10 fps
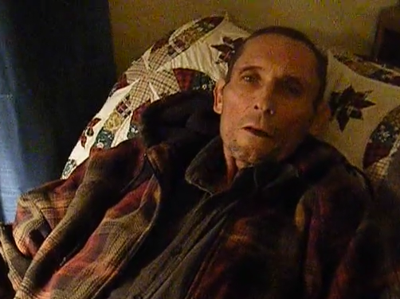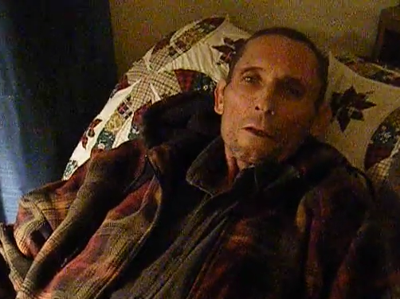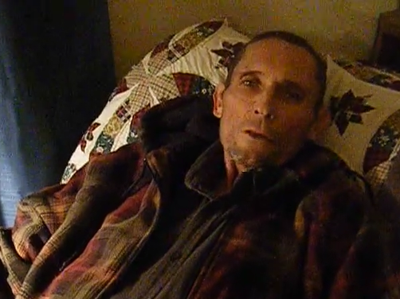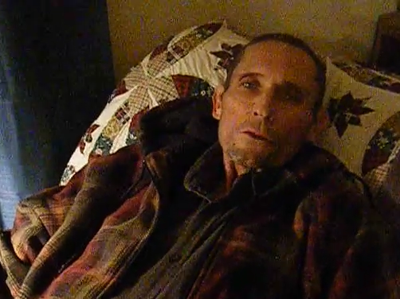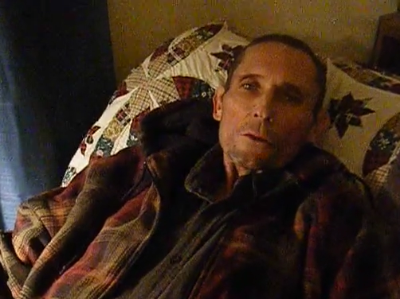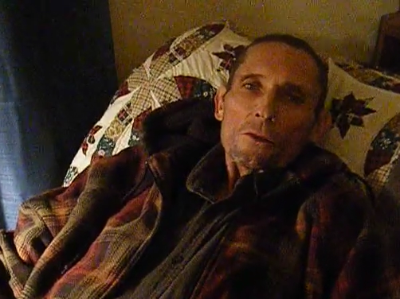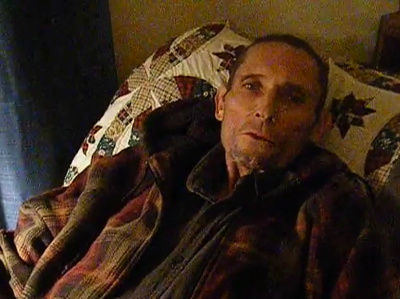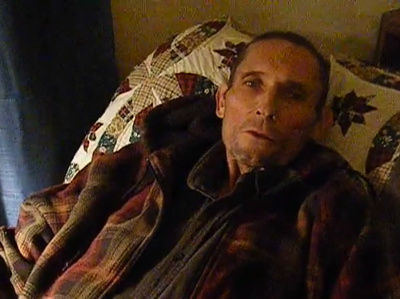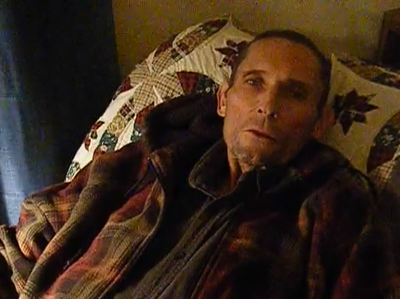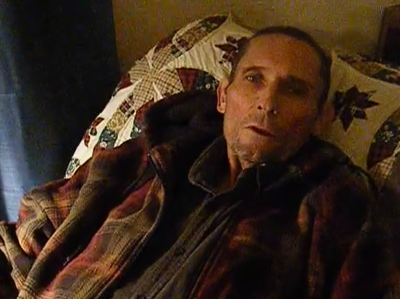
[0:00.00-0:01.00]
here's
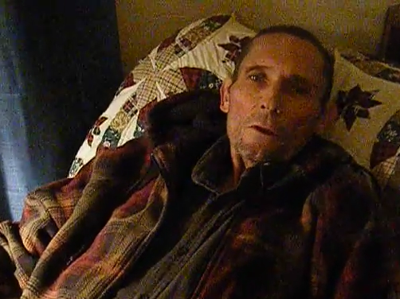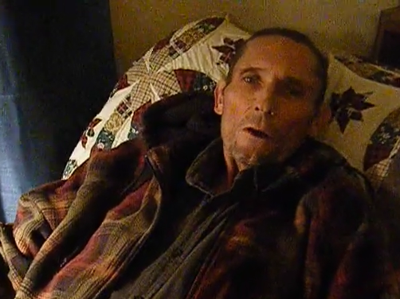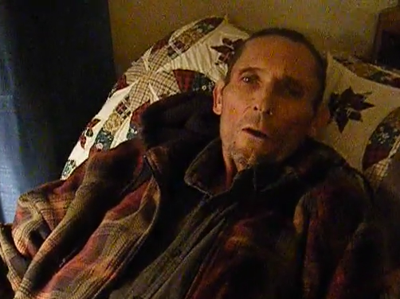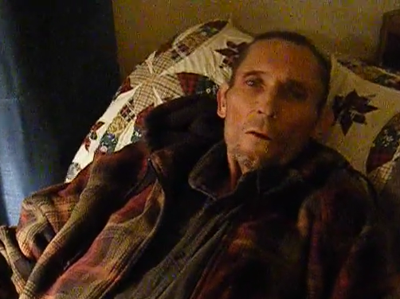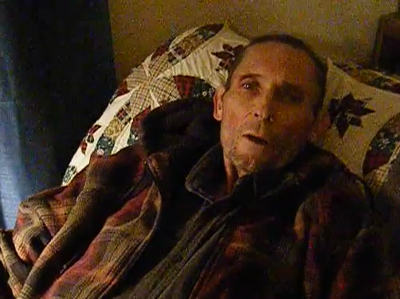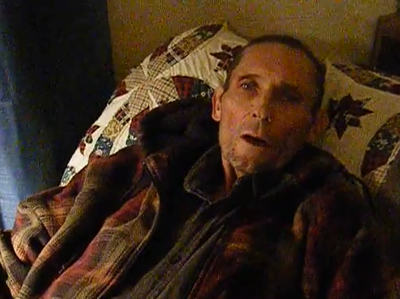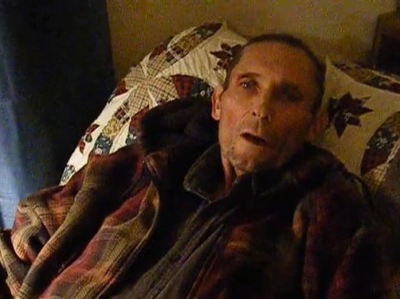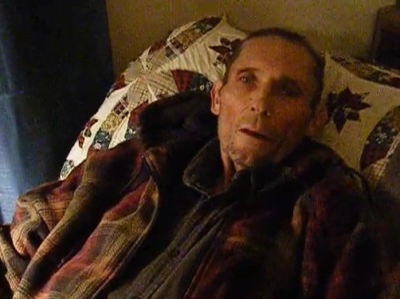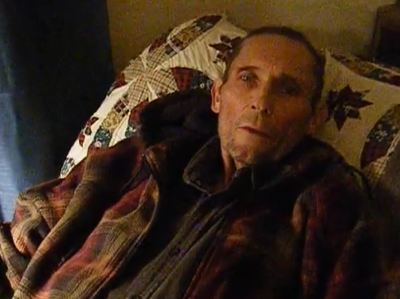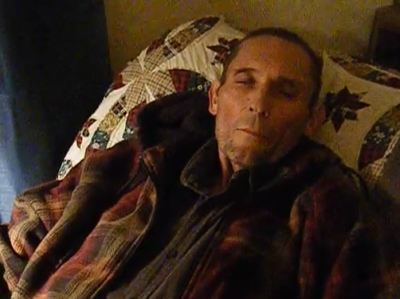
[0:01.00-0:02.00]
what's uh, going
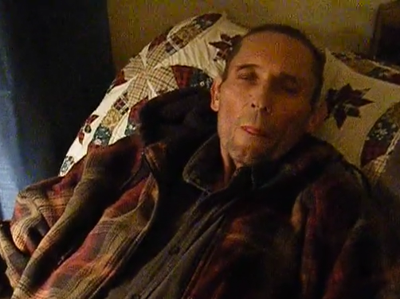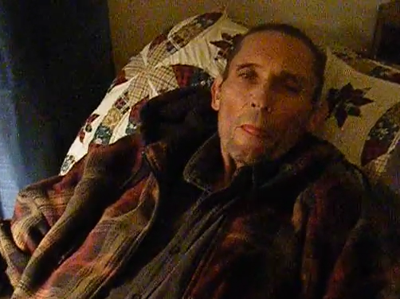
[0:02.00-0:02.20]
on.